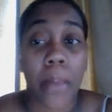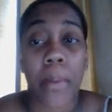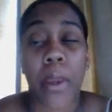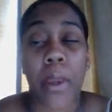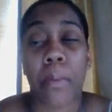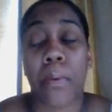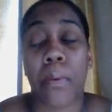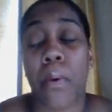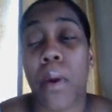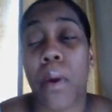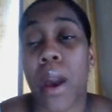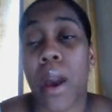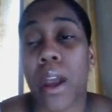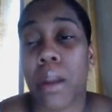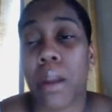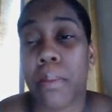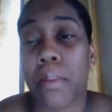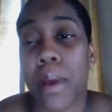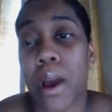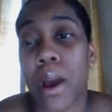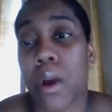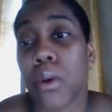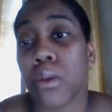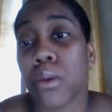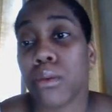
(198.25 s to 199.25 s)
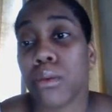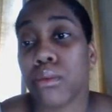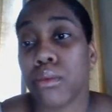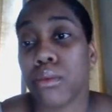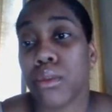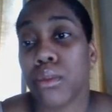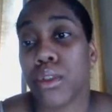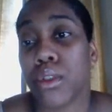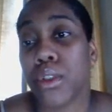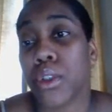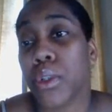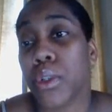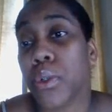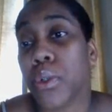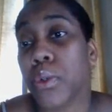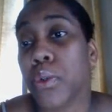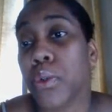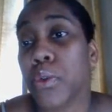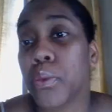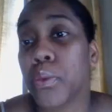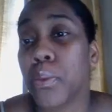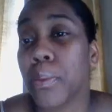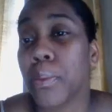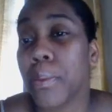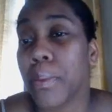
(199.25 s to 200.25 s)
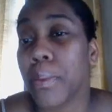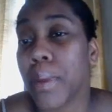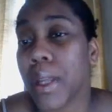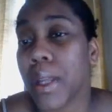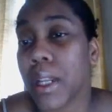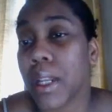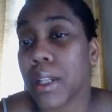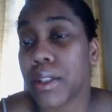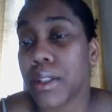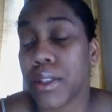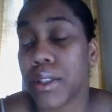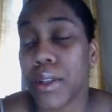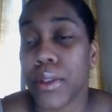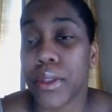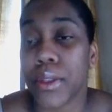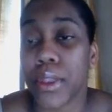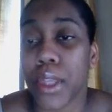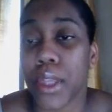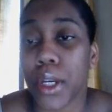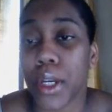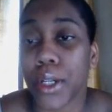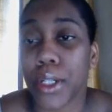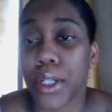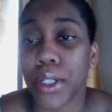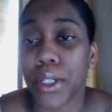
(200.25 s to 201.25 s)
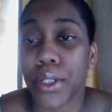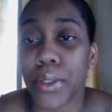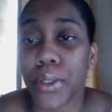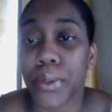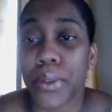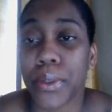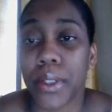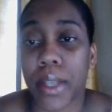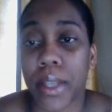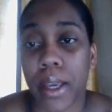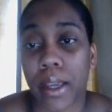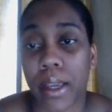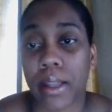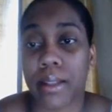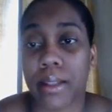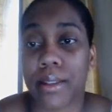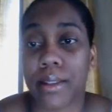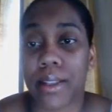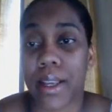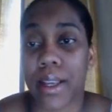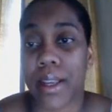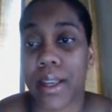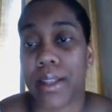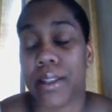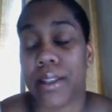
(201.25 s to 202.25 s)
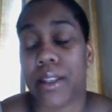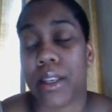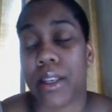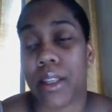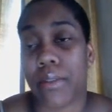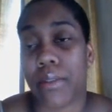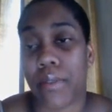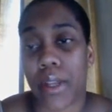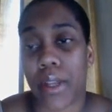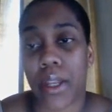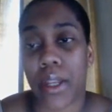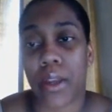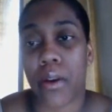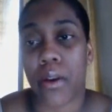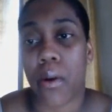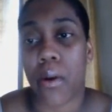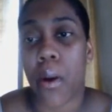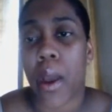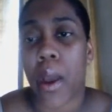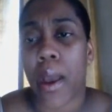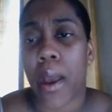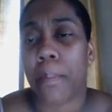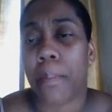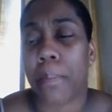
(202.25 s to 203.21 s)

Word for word: people got about 2 minutes and 32 seconds into the video.